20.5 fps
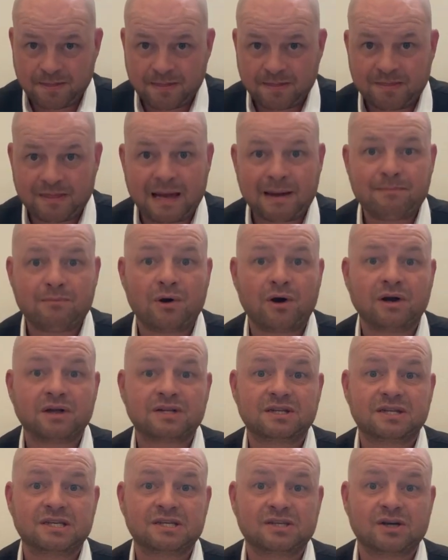They
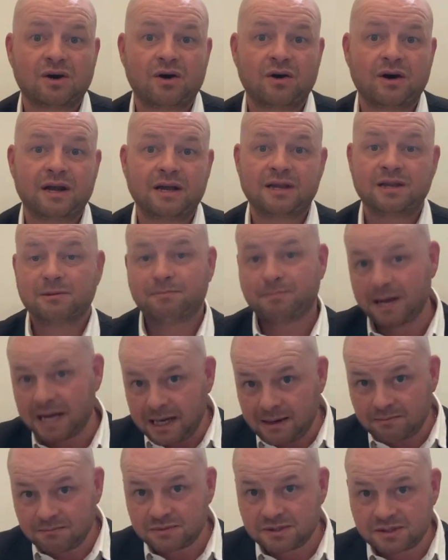might design the
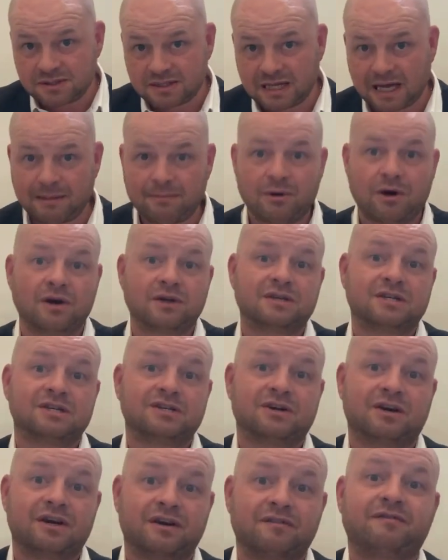beams, they might
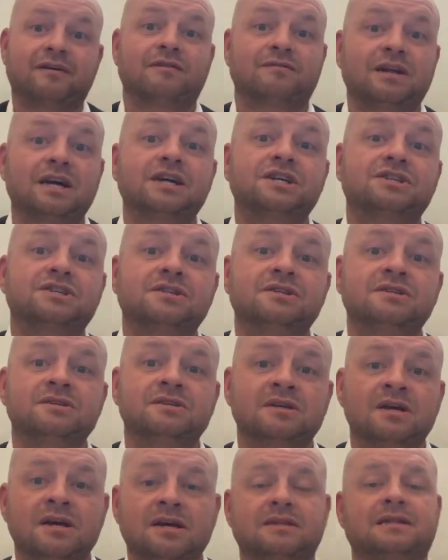design the foundations,
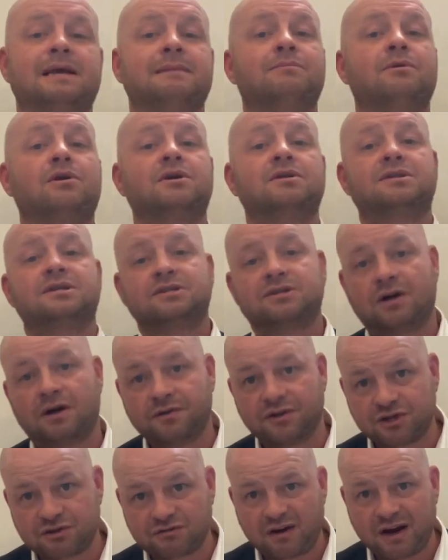they might design
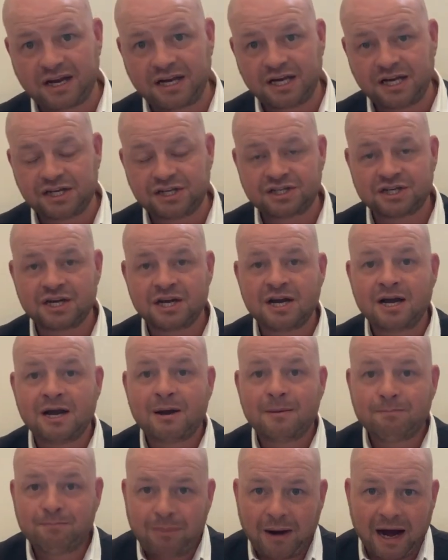the drainage,
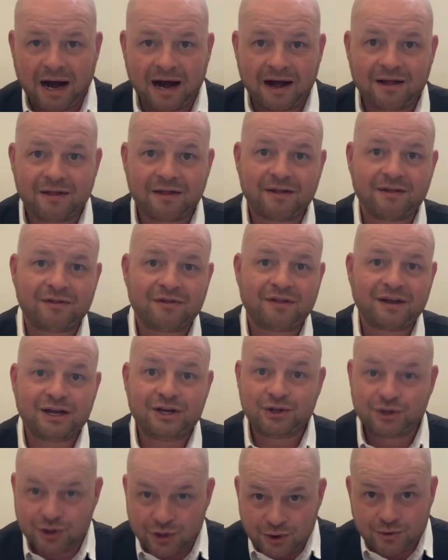but they
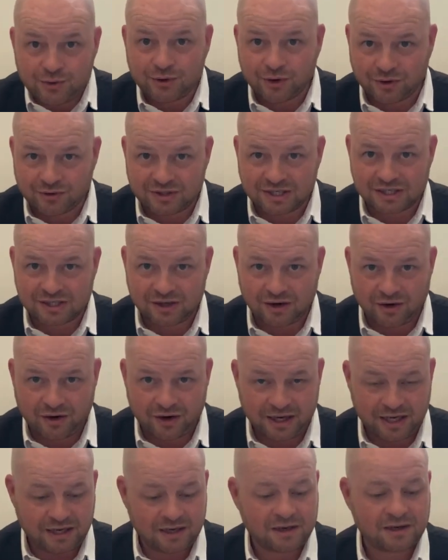do not
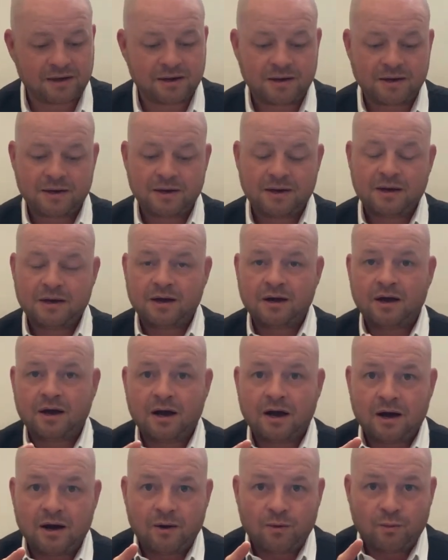design
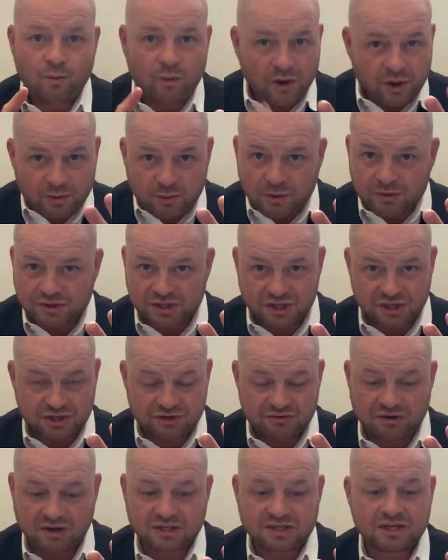what the walls are
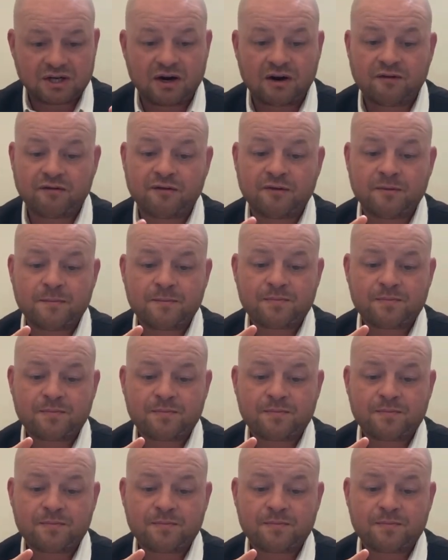constructed of,